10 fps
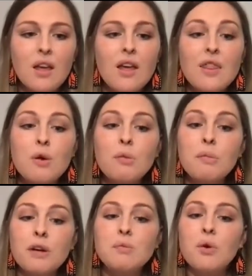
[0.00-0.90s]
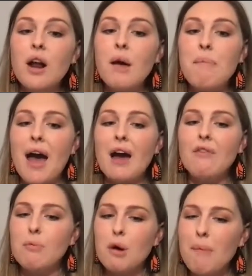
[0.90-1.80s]
There will be much more to unpack
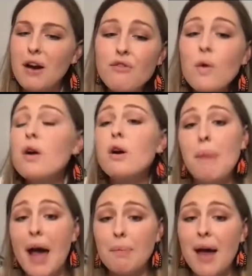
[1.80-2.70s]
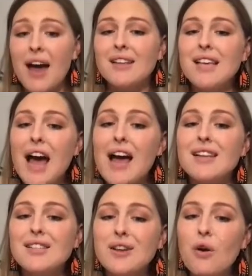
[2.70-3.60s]
from our metaphorical backpacks
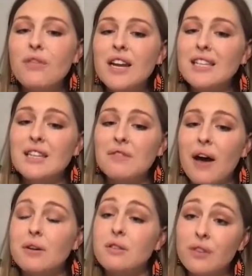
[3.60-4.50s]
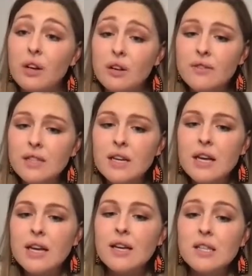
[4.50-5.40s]
as the COVID-19 virus evolves.
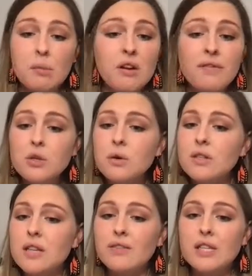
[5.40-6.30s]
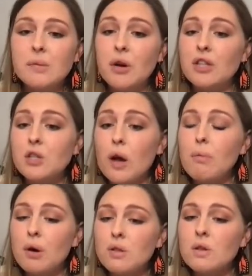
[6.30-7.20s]
Some individuals have experienced great
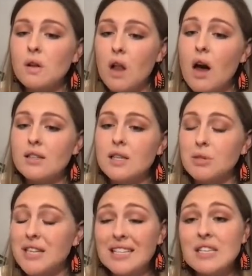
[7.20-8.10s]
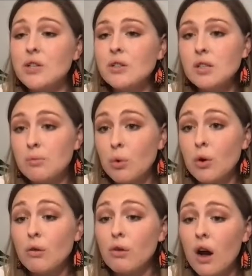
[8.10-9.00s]
personal loss that will take years to
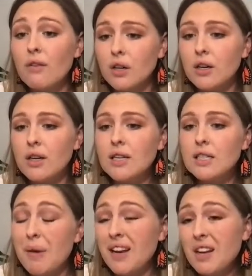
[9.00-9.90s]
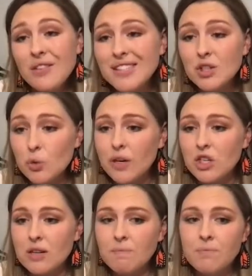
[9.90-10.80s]
mourn or recover, depending on the
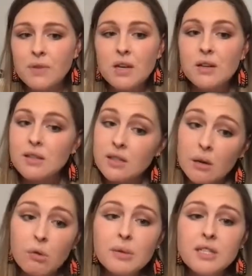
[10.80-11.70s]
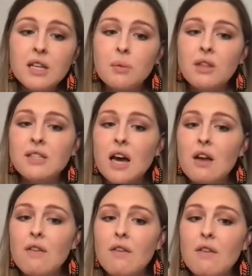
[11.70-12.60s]
situation. Some will be dealing with the side
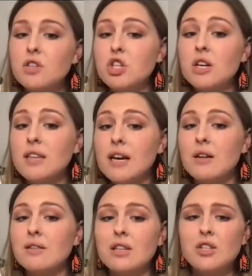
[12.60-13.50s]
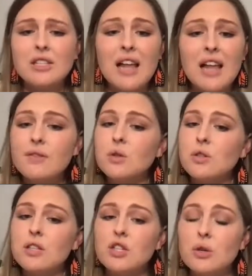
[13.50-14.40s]
effects of the shutdown, such as lack of
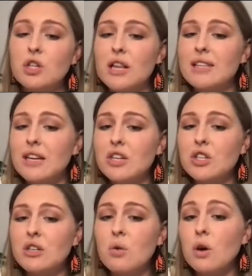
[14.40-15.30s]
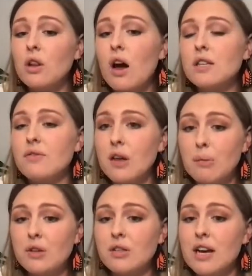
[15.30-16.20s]
socialization or loss of
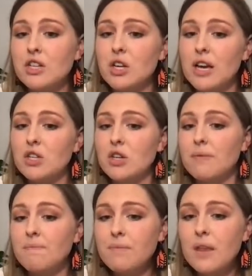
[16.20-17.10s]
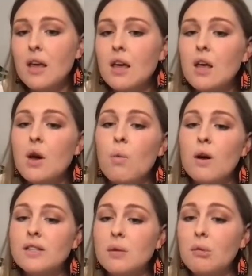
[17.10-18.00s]
in-person education, while
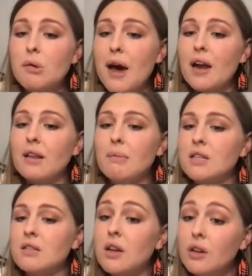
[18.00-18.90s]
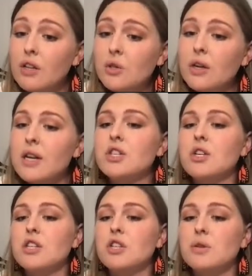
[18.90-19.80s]
some will be battling mental illness or addiction
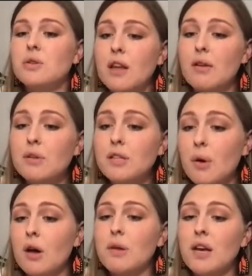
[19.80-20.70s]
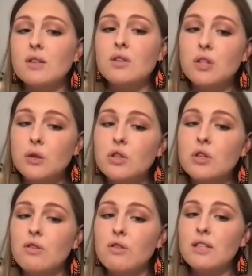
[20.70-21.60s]
issues that have been spawned because of the social
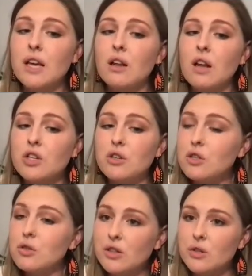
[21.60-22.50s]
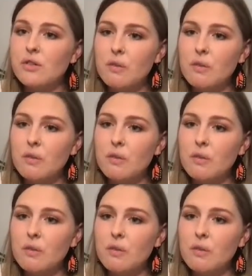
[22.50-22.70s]
and psychological stressors of the